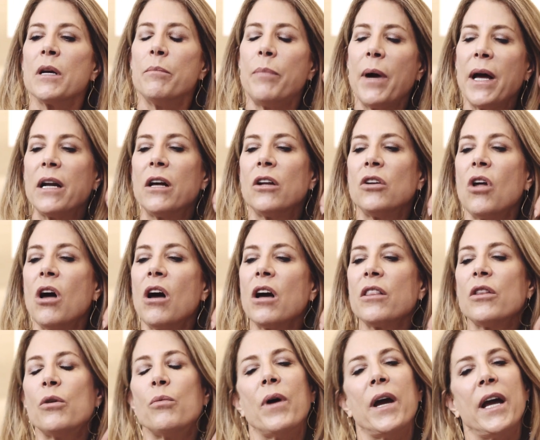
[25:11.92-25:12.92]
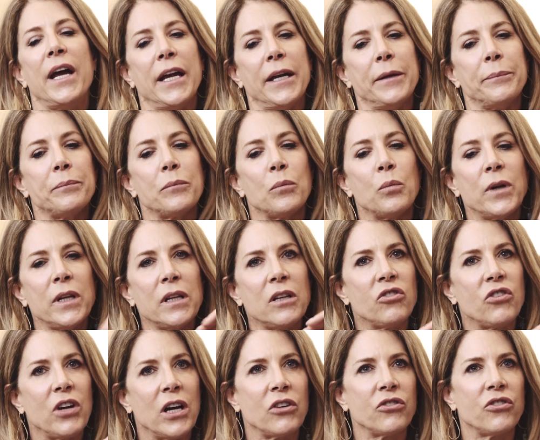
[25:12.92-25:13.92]
But along the way, one of the
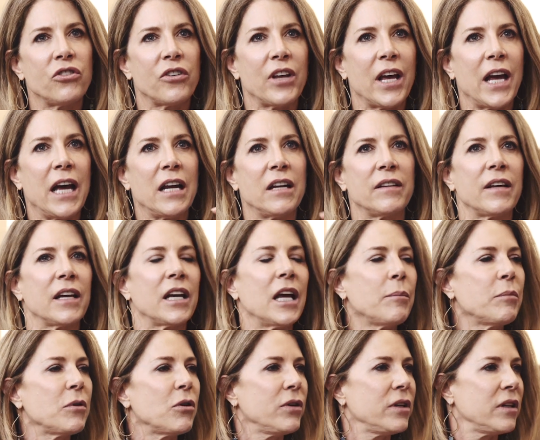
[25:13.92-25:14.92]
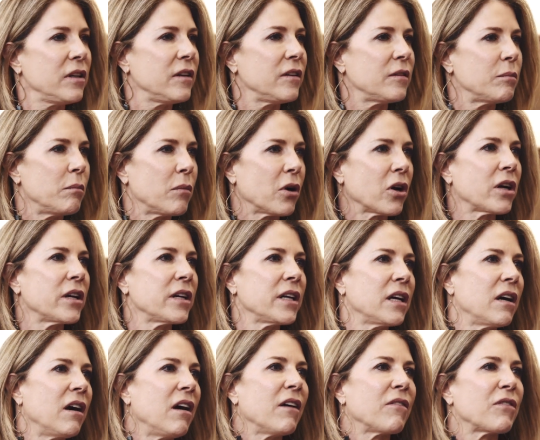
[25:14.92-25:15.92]
challenges I had is I kept going to these
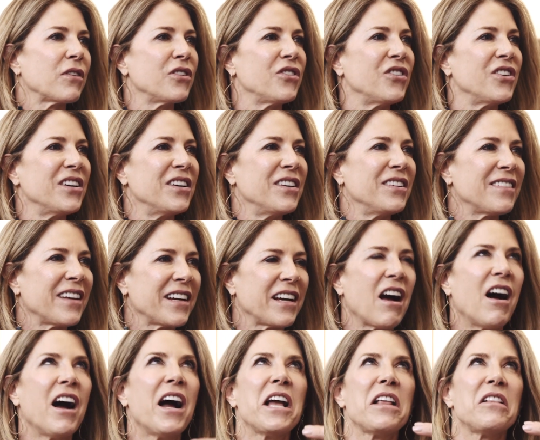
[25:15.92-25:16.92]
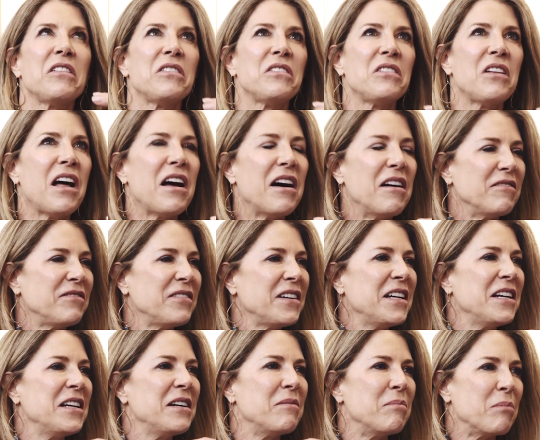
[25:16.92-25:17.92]
marketing conferences. Like, I love
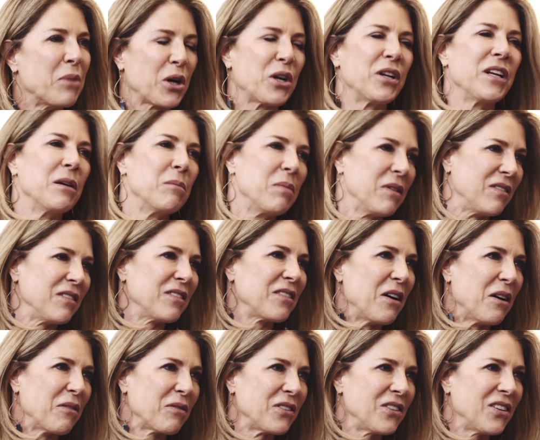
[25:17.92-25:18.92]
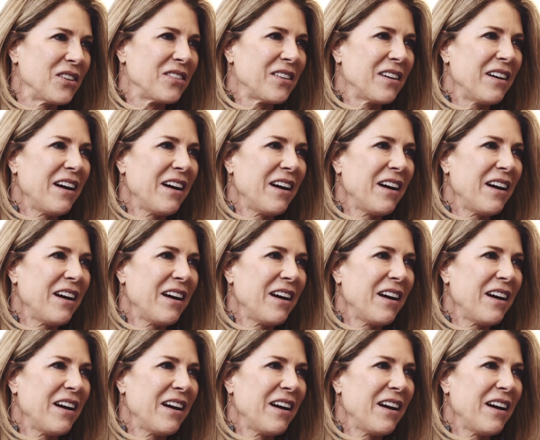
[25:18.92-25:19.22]
marketing business conferences.